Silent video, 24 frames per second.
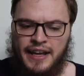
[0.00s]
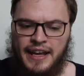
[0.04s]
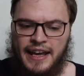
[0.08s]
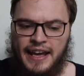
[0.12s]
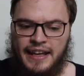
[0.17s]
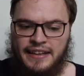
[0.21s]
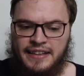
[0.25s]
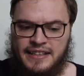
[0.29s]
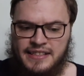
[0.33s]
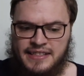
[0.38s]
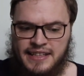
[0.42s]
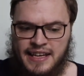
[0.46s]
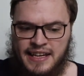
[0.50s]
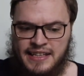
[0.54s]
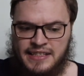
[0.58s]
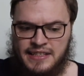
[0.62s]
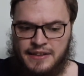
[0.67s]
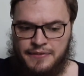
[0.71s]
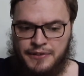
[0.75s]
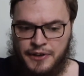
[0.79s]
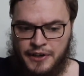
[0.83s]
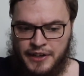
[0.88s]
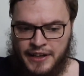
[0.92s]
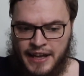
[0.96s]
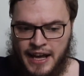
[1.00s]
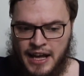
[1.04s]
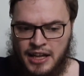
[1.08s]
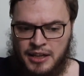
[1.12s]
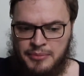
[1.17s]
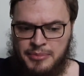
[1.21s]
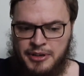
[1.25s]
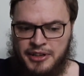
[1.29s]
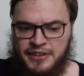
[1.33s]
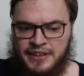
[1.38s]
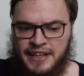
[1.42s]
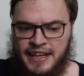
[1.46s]
In this case of her
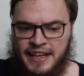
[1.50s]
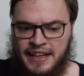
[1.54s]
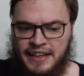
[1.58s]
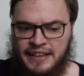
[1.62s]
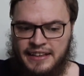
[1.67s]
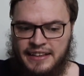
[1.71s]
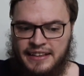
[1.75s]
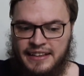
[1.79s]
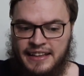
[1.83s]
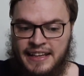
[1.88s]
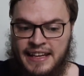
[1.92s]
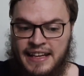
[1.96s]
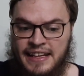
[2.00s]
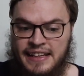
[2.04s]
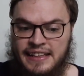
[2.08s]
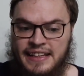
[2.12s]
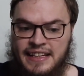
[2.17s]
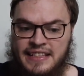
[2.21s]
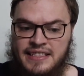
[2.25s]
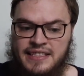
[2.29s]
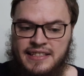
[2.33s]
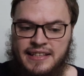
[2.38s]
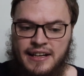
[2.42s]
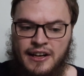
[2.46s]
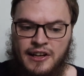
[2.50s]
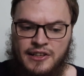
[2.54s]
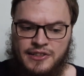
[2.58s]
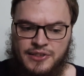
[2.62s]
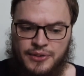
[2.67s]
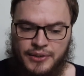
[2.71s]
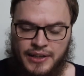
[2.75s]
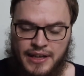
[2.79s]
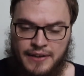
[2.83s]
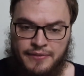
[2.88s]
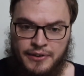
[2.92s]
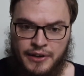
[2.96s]
caliber, then he needs to
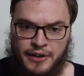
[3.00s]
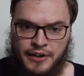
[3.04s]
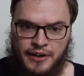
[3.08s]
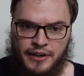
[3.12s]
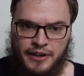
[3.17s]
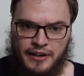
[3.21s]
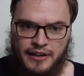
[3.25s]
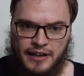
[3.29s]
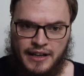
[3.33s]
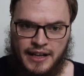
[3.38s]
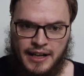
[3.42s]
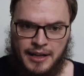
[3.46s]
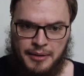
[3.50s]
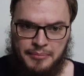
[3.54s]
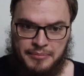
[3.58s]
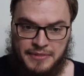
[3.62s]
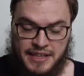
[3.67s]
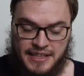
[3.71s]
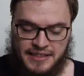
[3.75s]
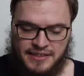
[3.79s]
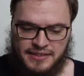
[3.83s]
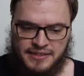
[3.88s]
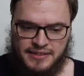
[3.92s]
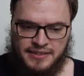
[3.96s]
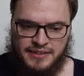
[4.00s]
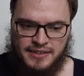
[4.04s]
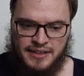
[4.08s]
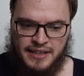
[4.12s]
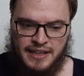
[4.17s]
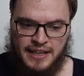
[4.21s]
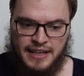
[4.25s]
also give her this.